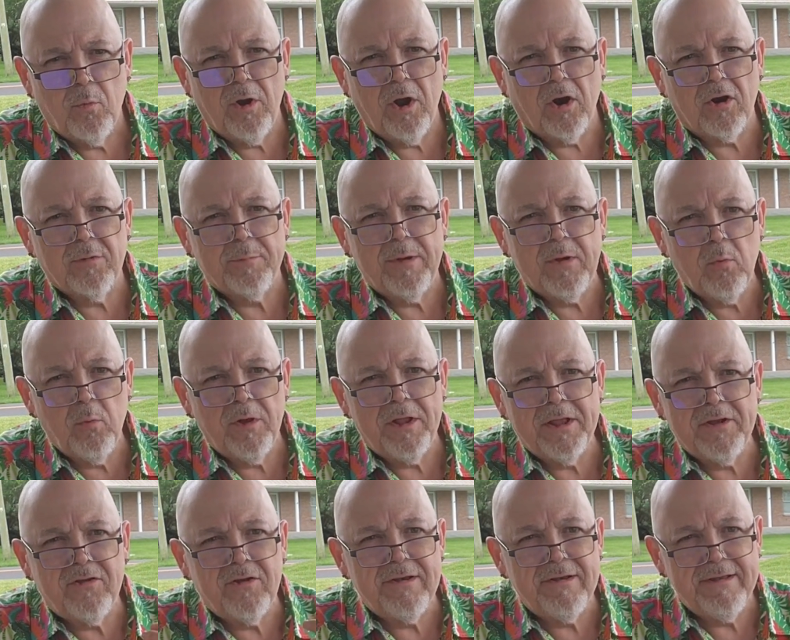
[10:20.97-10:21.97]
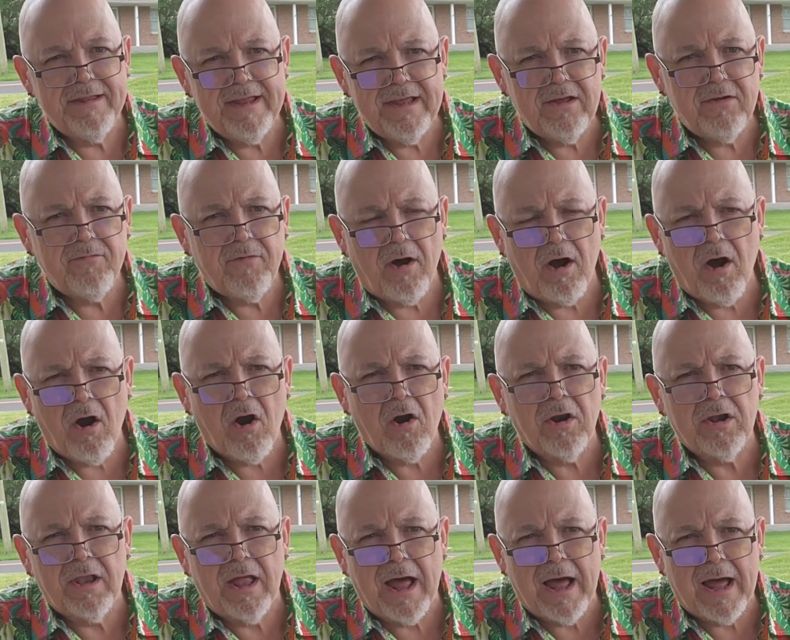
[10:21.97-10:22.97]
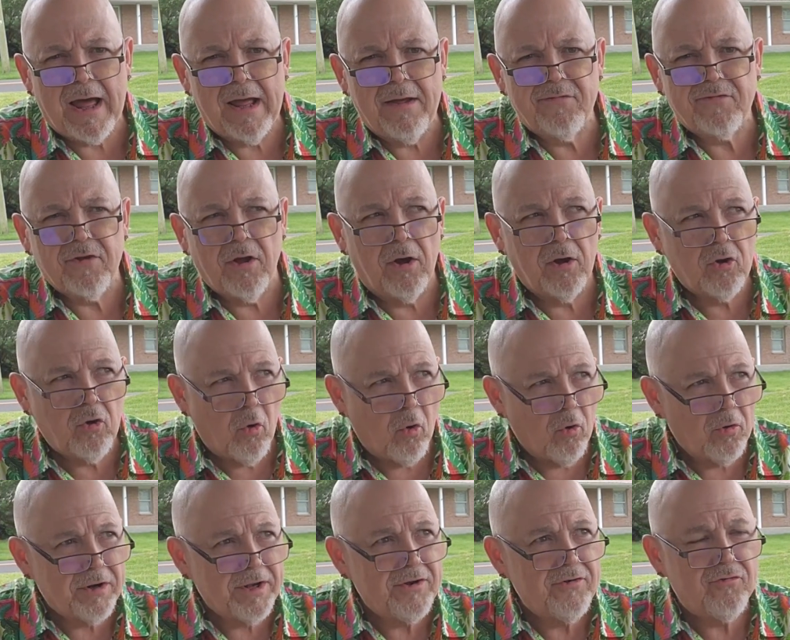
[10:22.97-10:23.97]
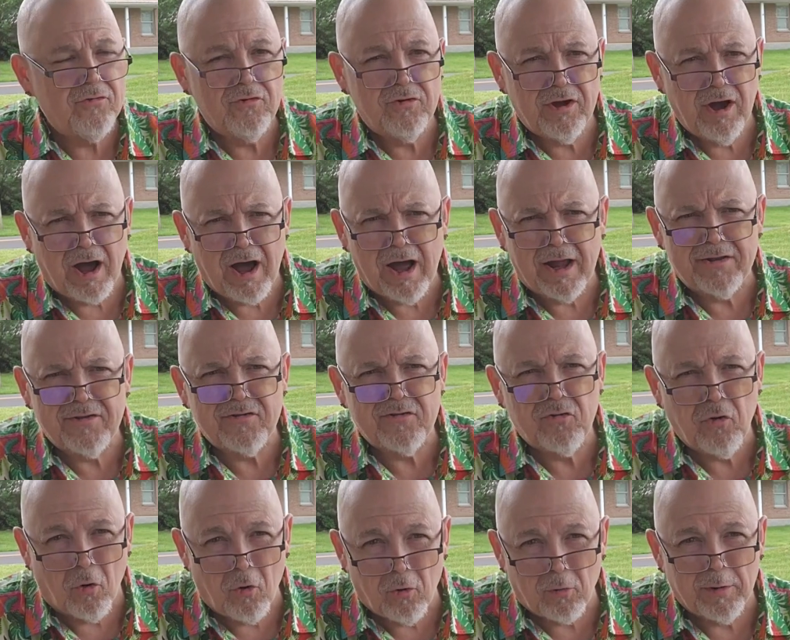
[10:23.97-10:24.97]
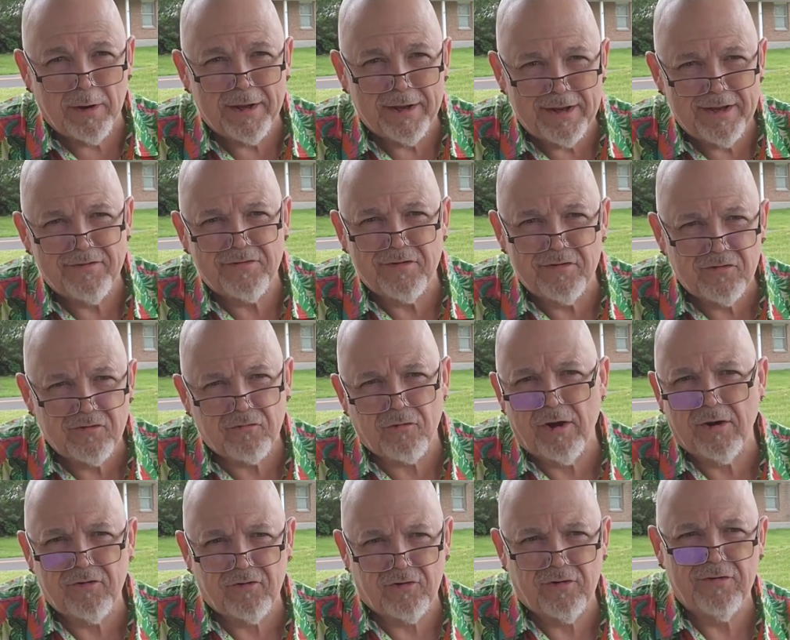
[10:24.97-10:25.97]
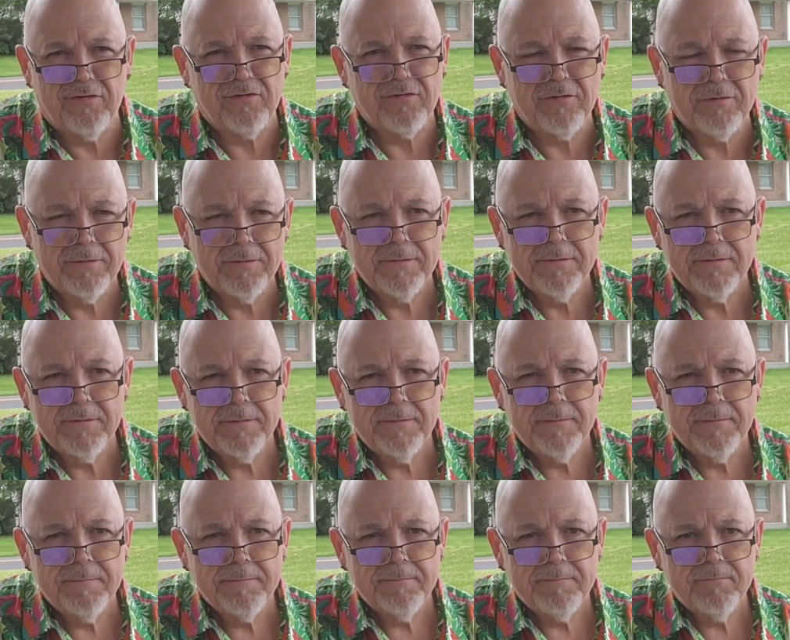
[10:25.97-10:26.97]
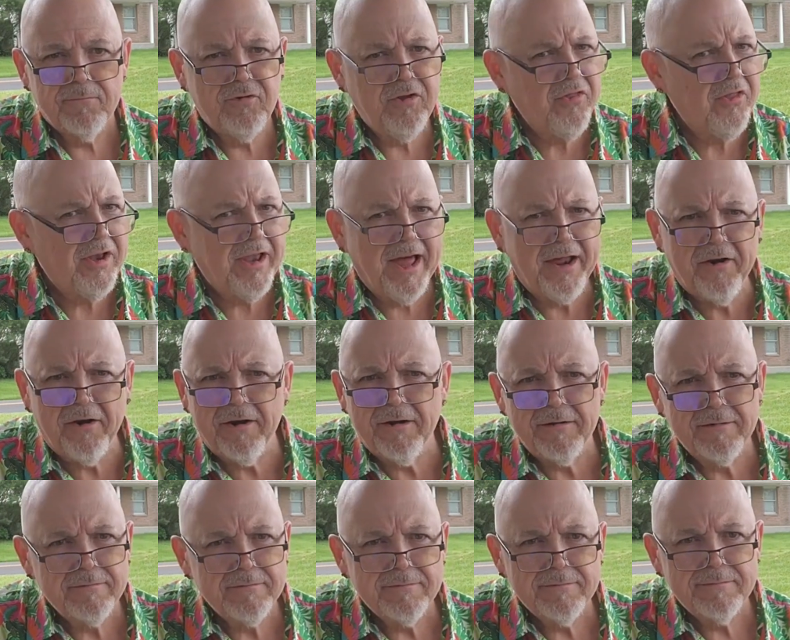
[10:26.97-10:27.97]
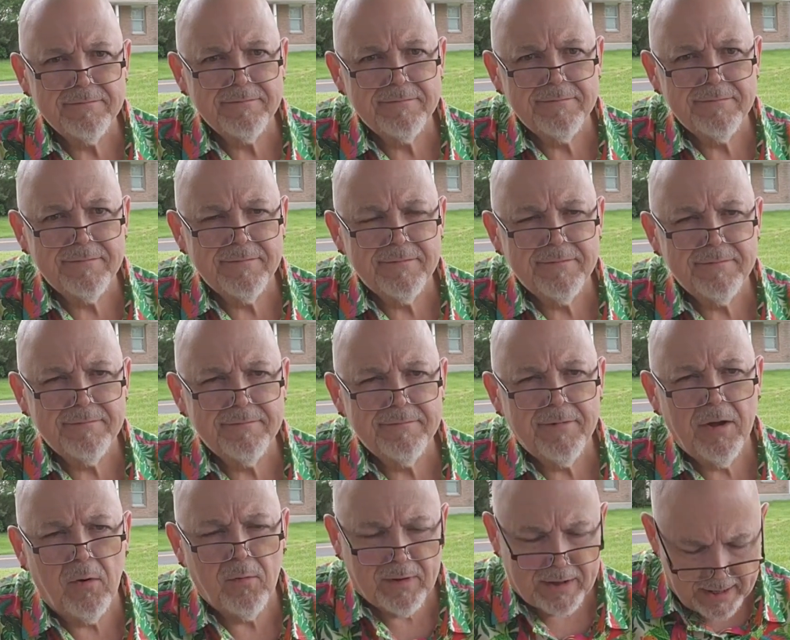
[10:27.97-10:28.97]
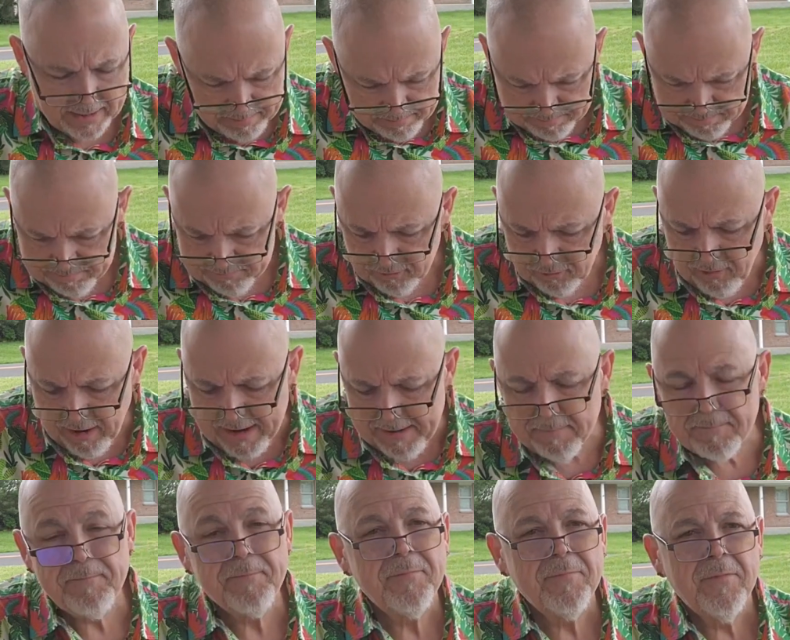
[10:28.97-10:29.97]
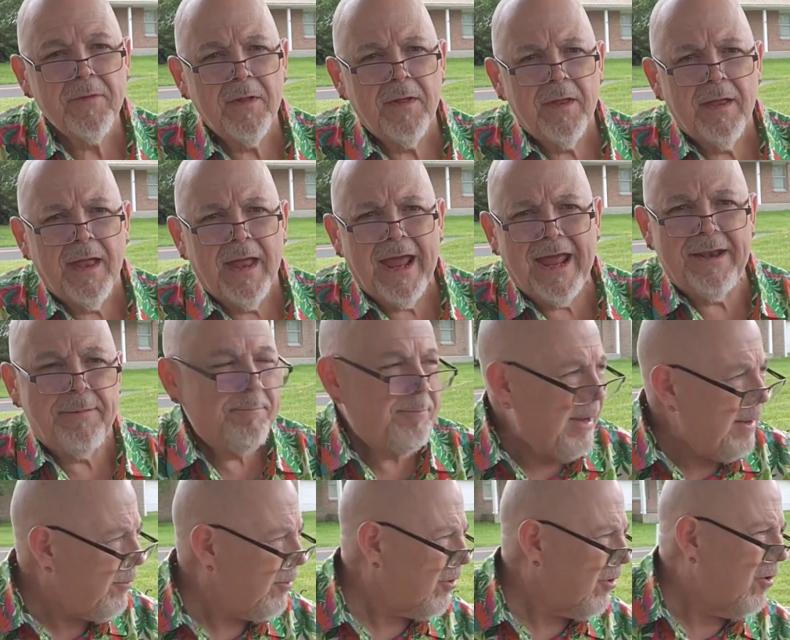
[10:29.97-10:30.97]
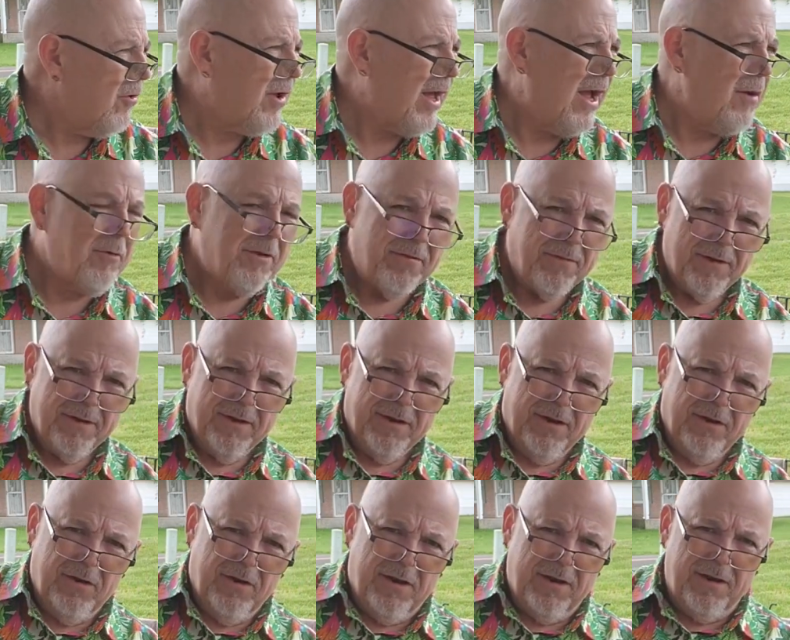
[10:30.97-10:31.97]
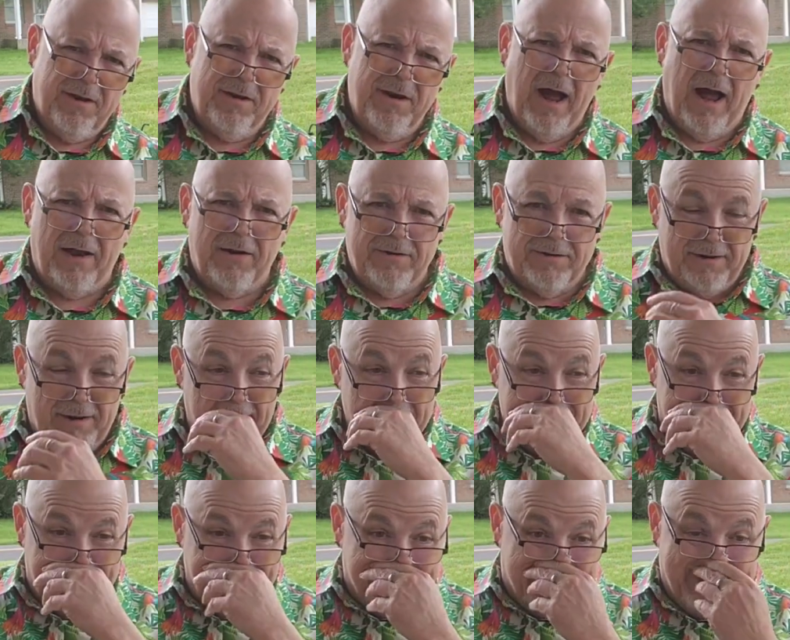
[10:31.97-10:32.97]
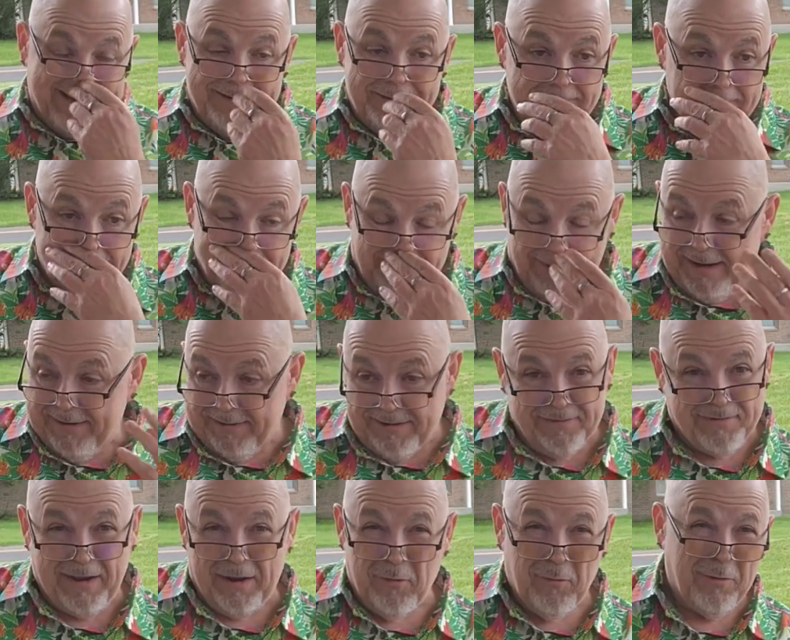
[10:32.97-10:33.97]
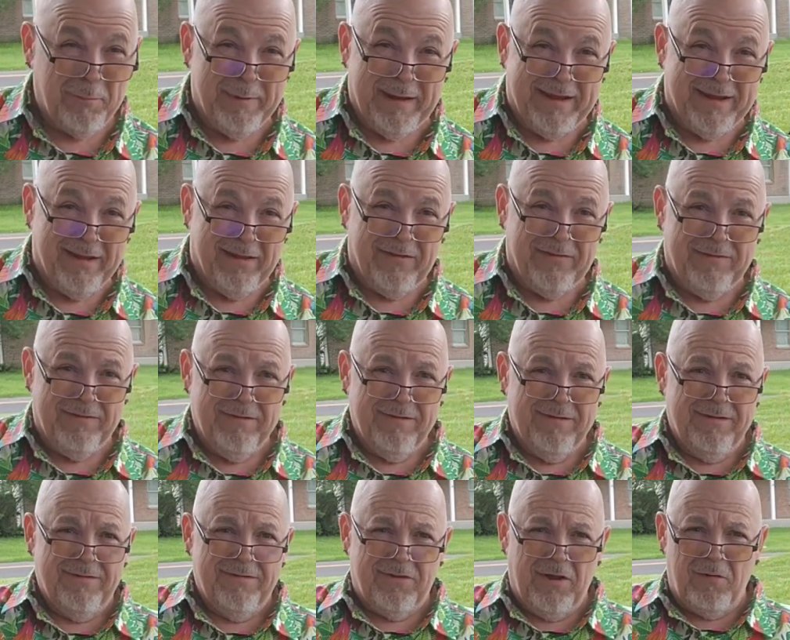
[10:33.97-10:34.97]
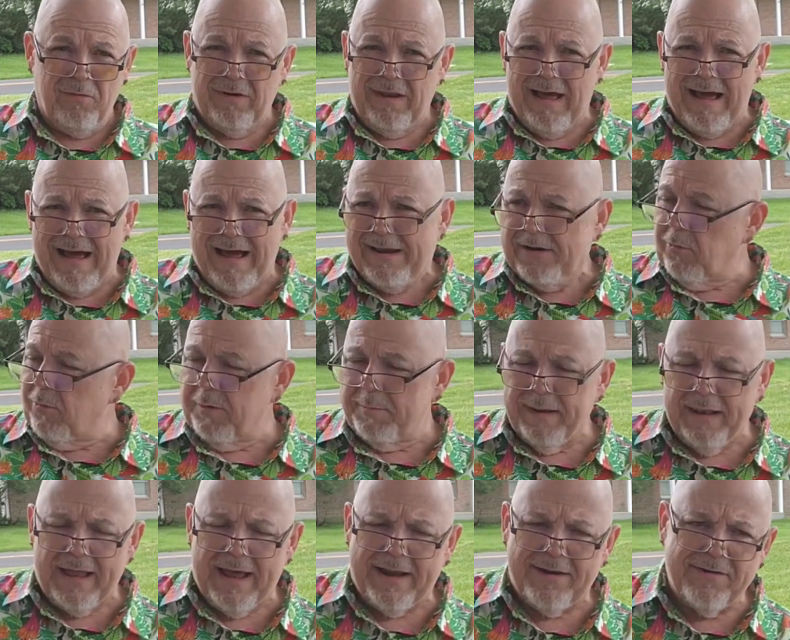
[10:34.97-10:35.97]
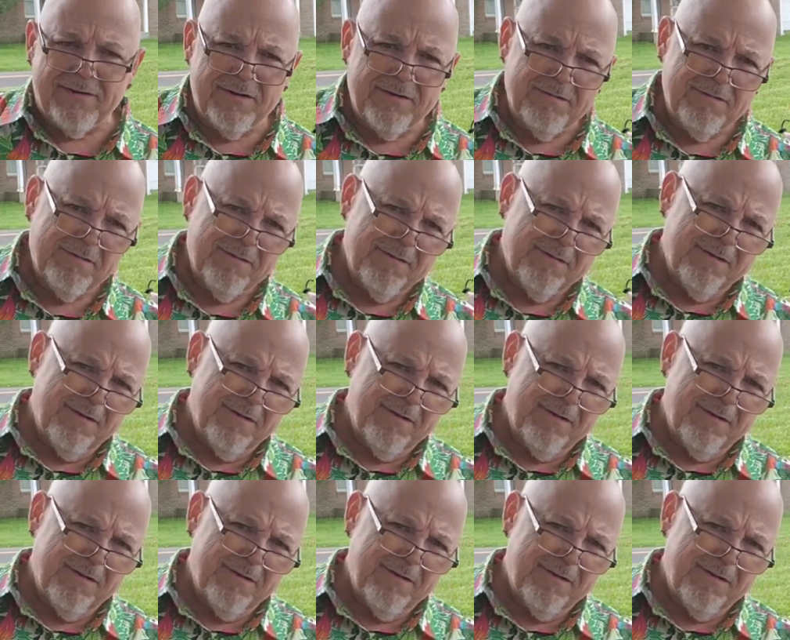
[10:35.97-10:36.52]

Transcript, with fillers: We are to be willing to live our lives according to God's Torah, His instructions, to the letter. Okay, great. And people are okay with not uh, killing. Great, because they don't want to be killed. Don't lie. Don't want to be lied to.